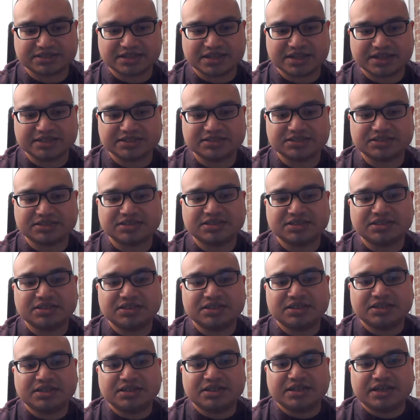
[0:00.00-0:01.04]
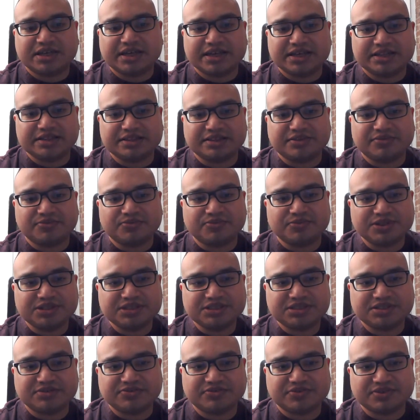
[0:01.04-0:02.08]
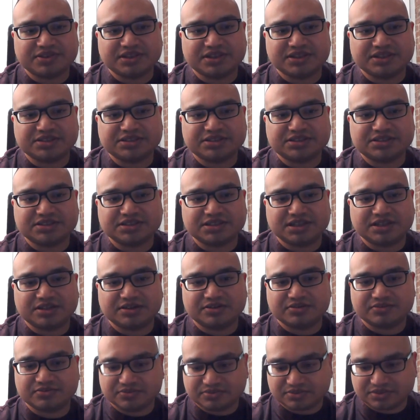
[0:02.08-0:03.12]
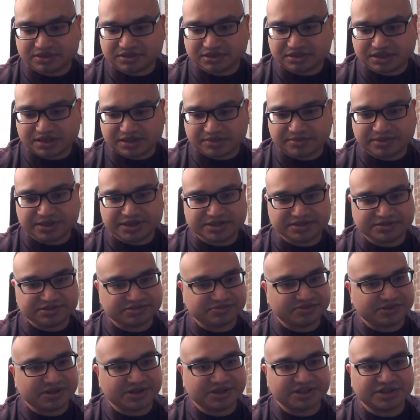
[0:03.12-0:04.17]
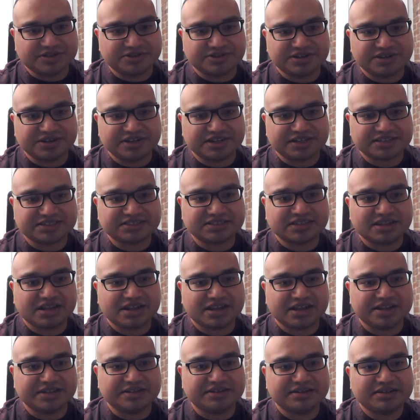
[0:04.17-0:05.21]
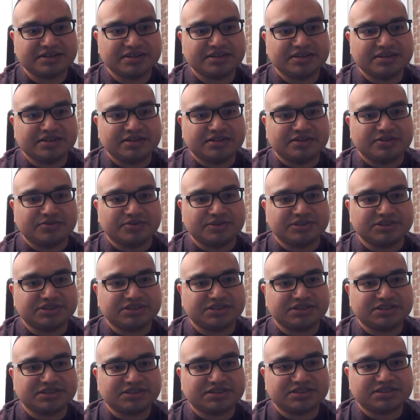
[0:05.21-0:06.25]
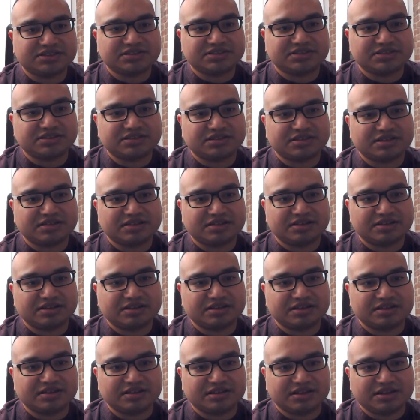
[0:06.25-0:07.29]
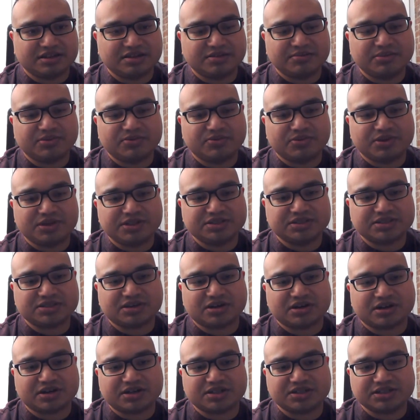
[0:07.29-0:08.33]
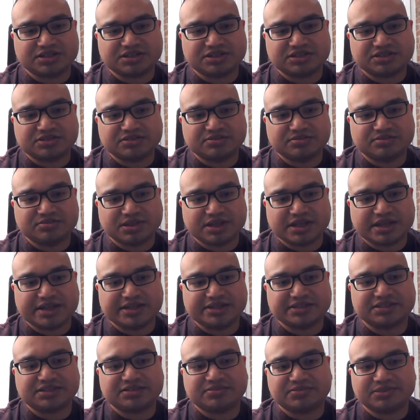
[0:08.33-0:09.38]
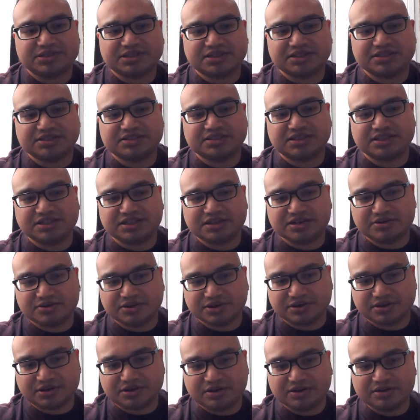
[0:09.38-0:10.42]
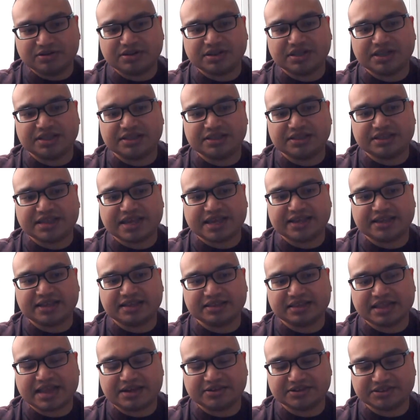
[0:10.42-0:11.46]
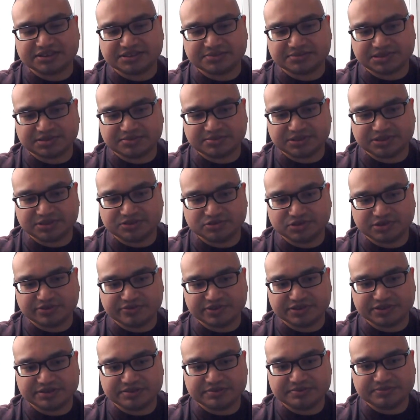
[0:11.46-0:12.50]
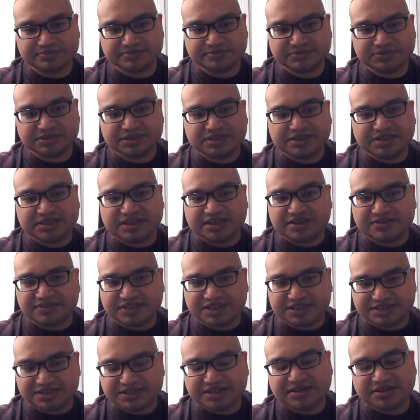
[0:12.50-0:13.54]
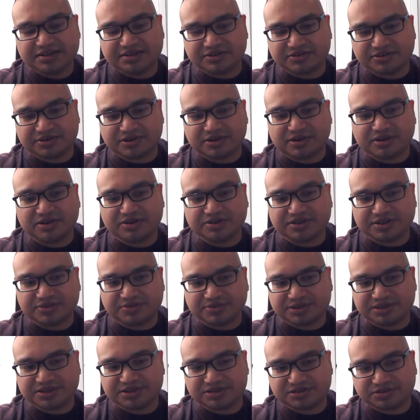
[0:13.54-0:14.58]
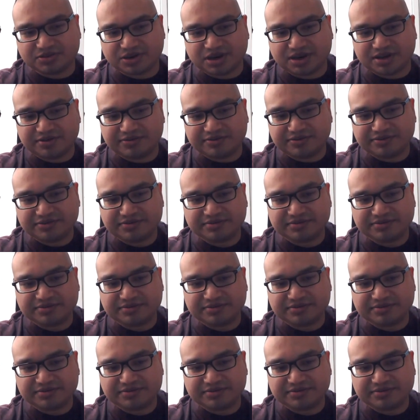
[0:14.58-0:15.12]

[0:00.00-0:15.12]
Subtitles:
last. And the reason for this, I might as well go to the next slide, which is the number ones are consume last because they know it all, and that allows them to be driven. If they didn't know it all, they wouldn't drive.